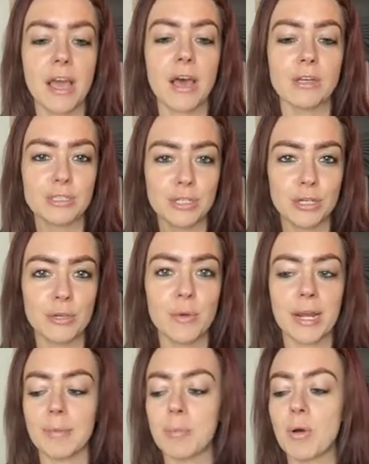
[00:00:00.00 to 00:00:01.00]
I'll show you
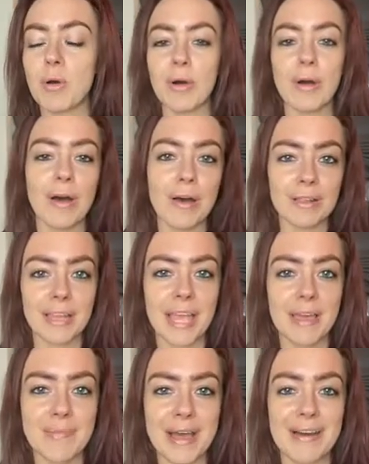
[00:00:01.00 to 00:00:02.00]
what I pull, I'll lay
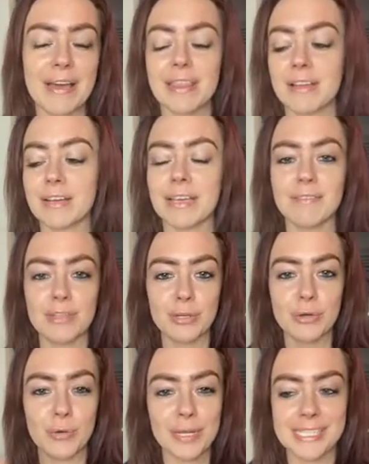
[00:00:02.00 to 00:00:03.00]
them out, and I'll give you a
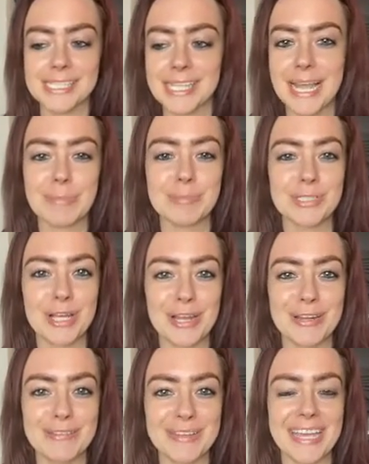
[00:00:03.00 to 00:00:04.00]
quick
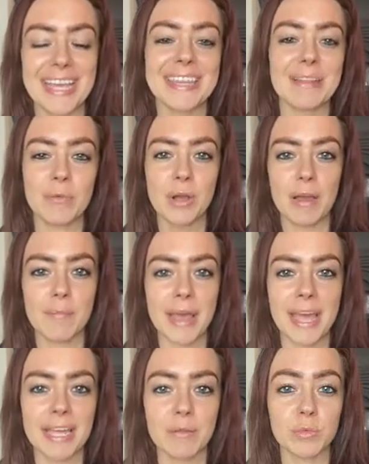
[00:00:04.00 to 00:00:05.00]
snapshot of it, and then we'll come
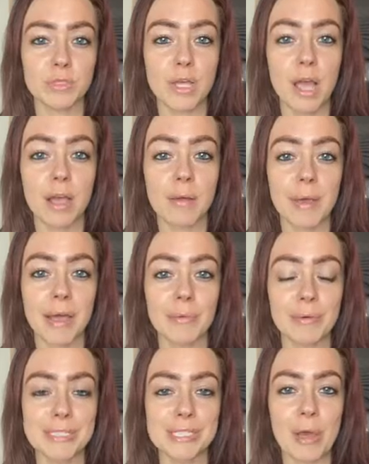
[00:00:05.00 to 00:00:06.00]
back and we'll talk about
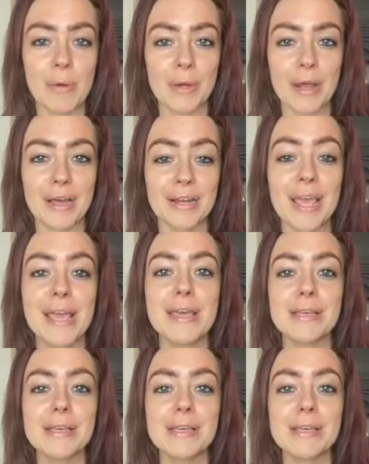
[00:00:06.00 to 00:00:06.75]
what's going on.